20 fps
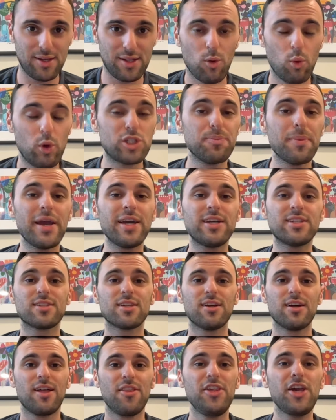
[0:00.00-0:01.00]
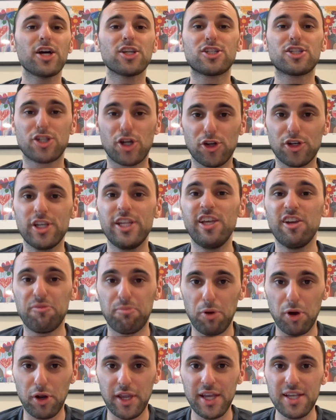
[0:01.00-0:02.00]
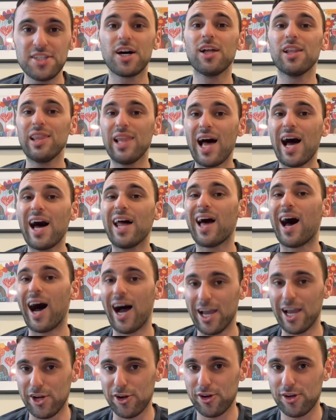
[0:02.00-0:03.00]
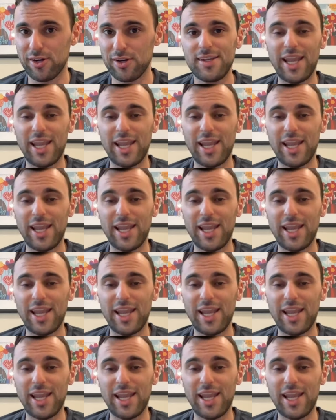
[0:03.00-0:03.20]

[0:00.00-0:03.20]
which makes the uncertainty of bookings a lot higher.